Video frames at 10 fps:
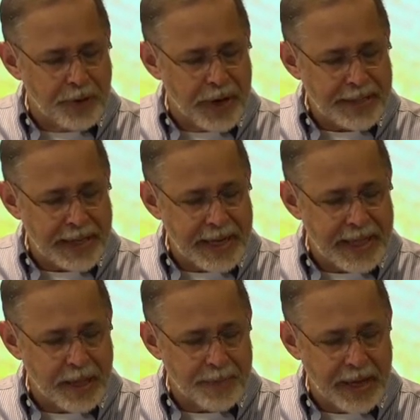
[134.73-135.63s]
nor has
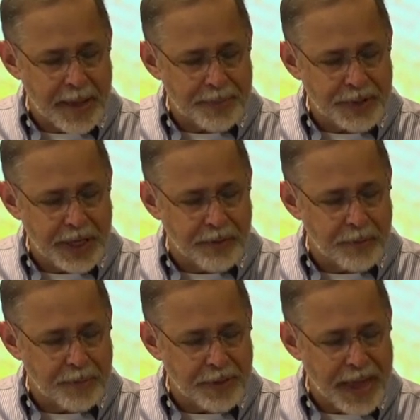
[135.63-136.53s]
anything been kept secret, but